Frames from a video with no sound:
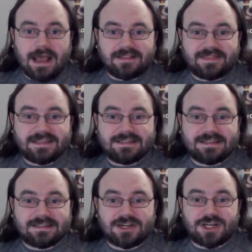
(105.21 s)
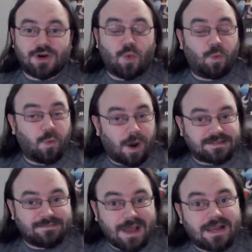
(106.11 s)
and this decision
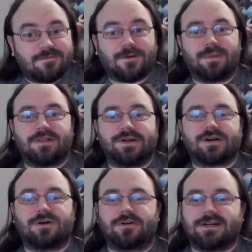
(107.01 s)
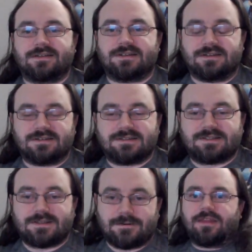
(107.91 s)
was made for political reasons.